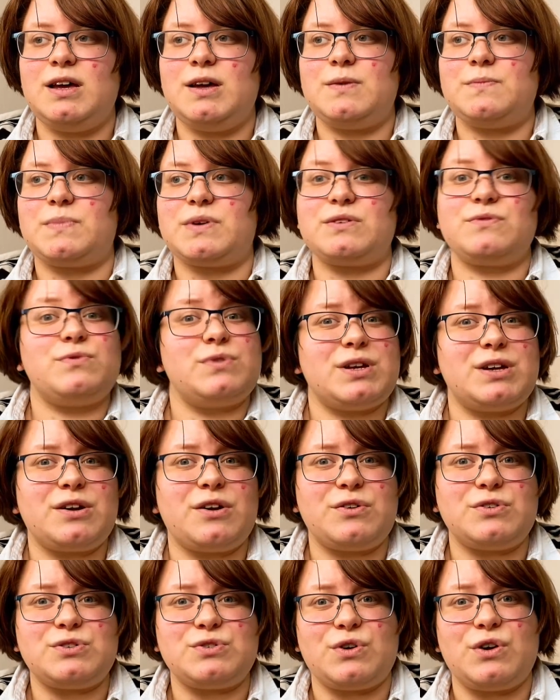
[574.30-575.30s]
but we're
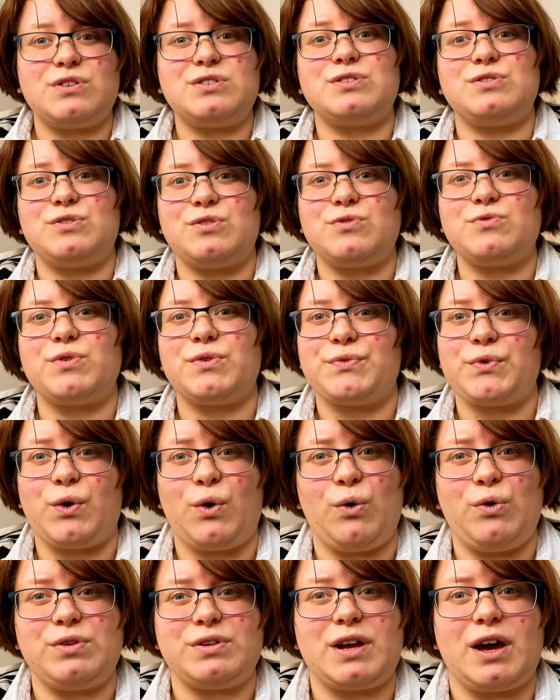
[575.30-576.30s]
going to continue with the
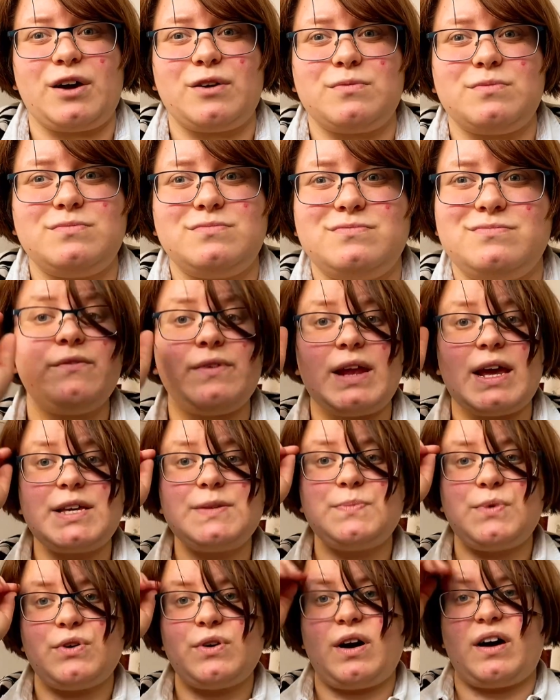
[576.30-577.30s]
haul now. The next
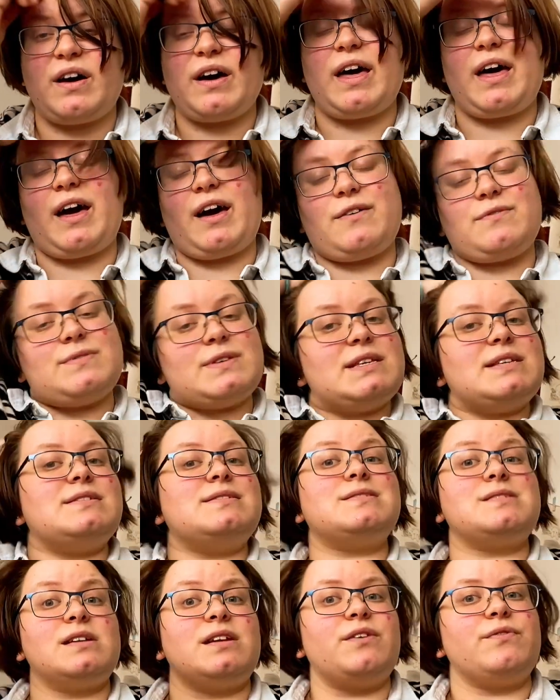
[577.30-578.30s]
book I'll have
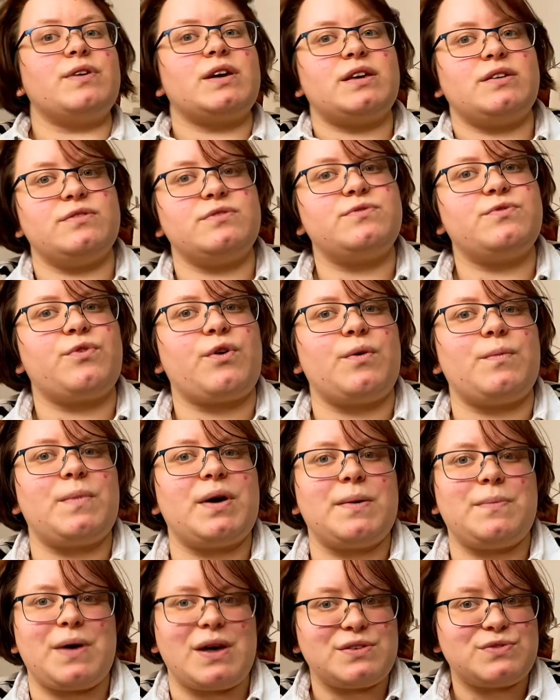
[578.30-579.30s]
is another gift from my
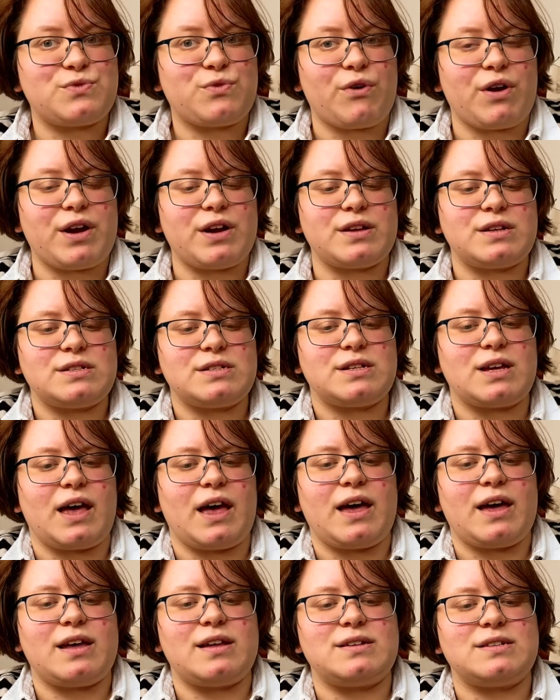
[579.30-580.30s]
best friend,
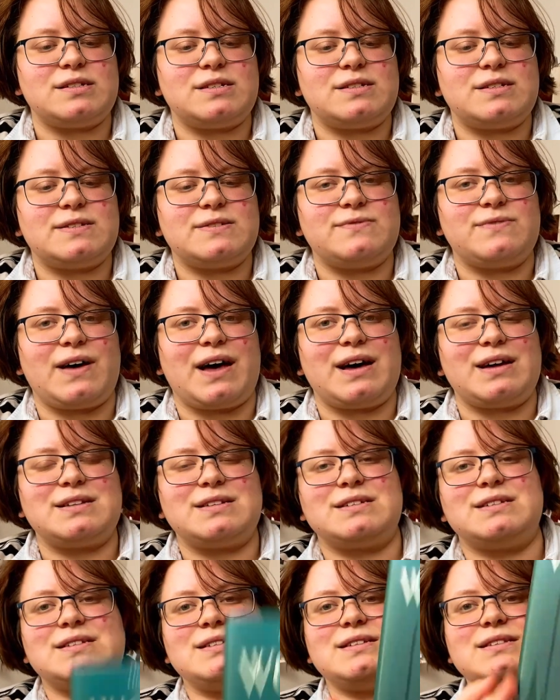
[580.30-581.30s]
and that
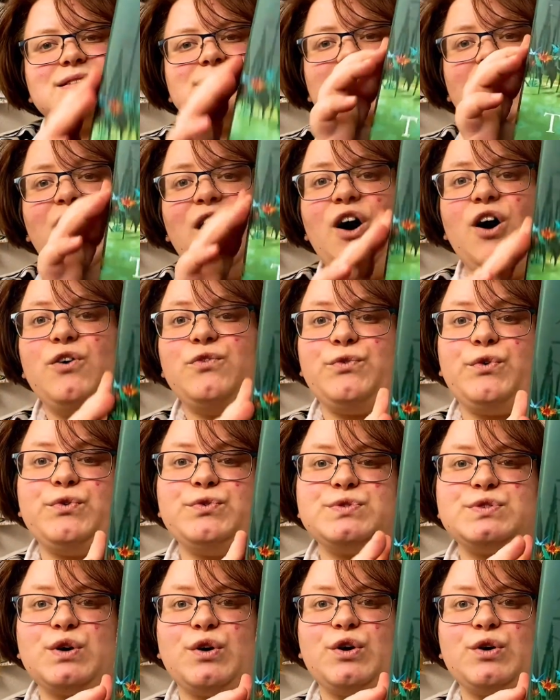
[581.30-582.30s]
is
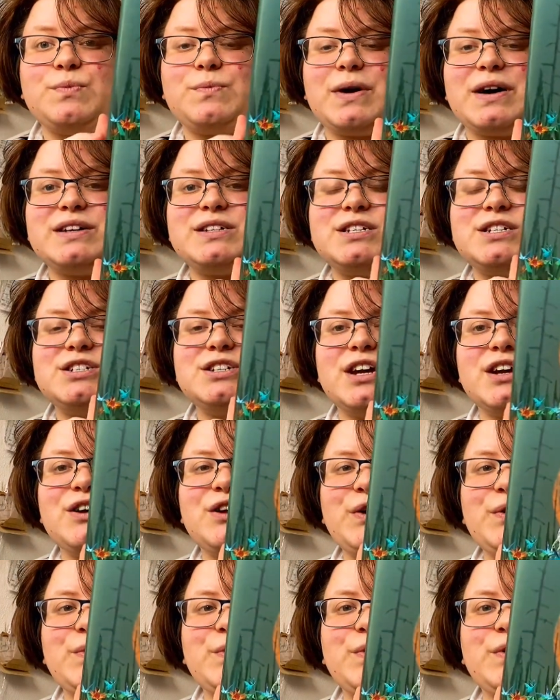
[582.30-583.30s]
Wolfsong by TJ
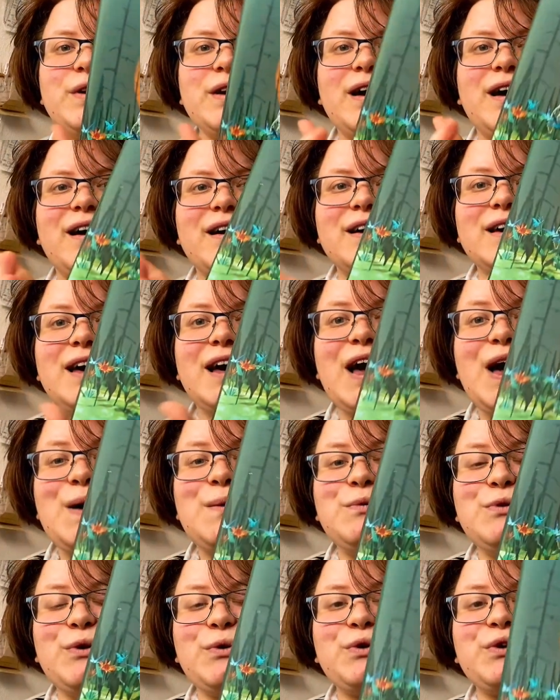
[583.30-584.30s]
Klune. I
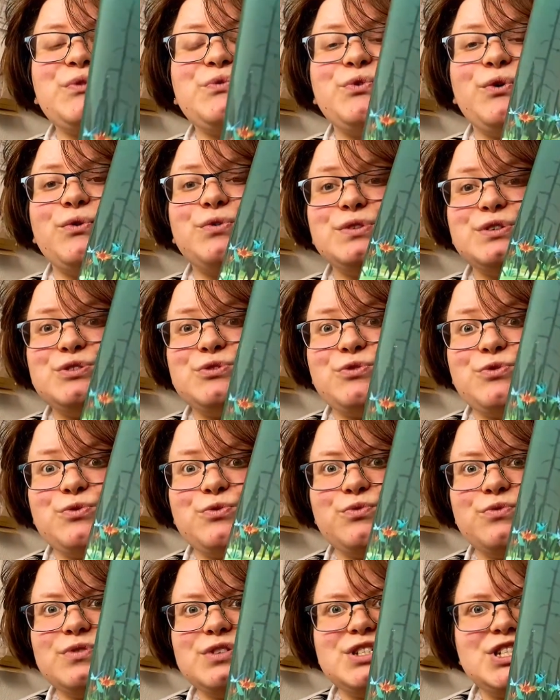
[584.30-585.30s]
am looking forward to
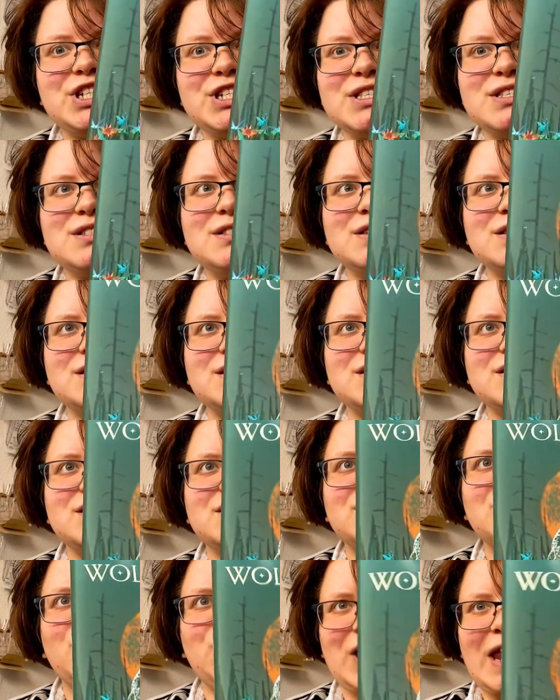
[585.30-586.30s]
just
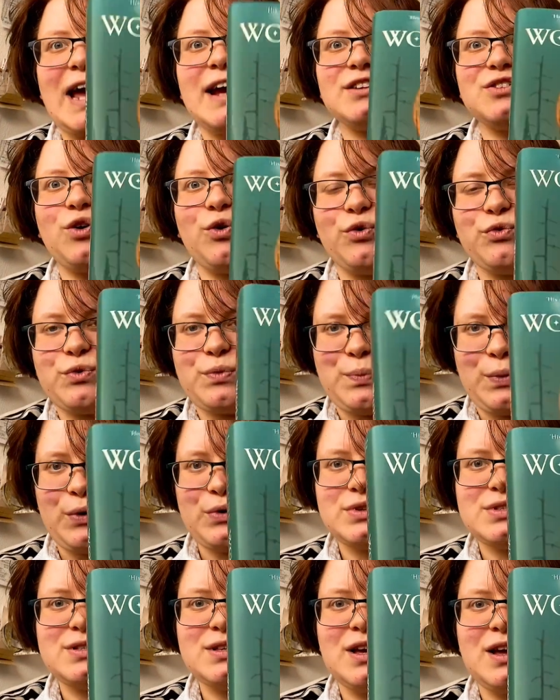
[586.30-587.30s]
collect all the
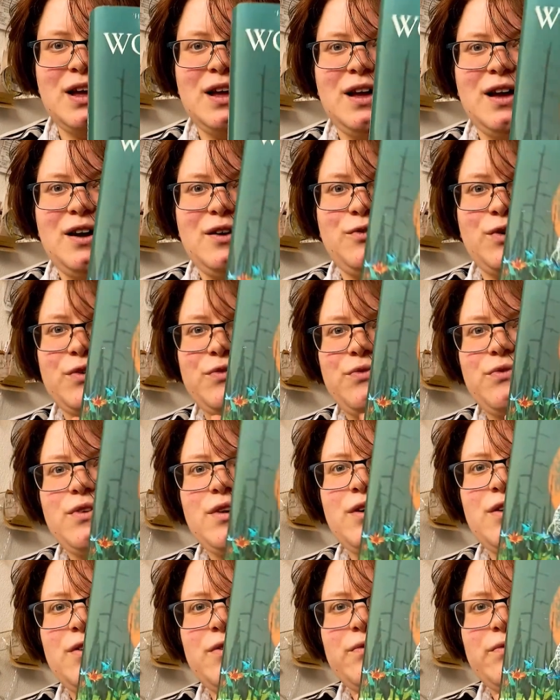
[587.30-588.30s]
books with
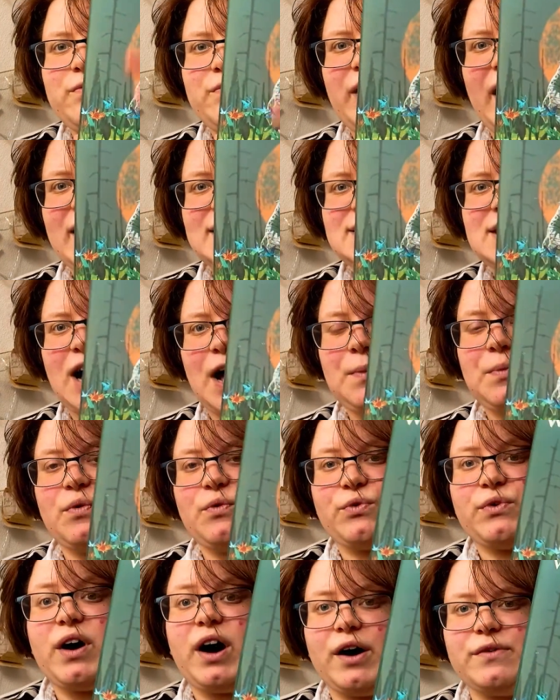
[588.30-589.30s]
that type
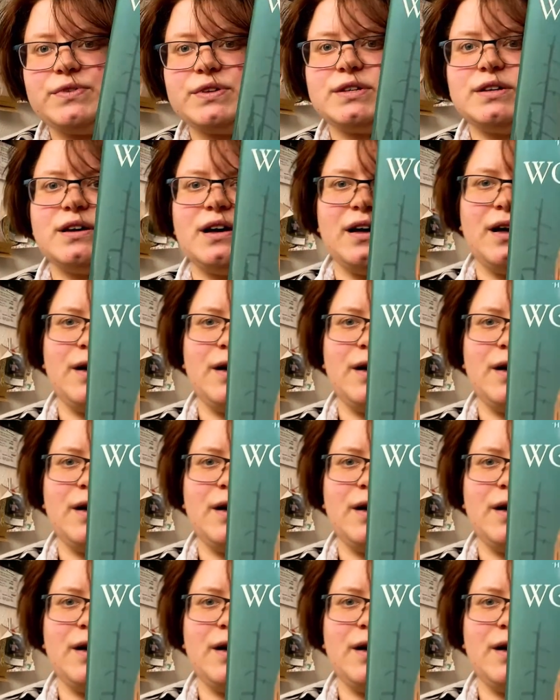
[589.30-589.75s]
of cover.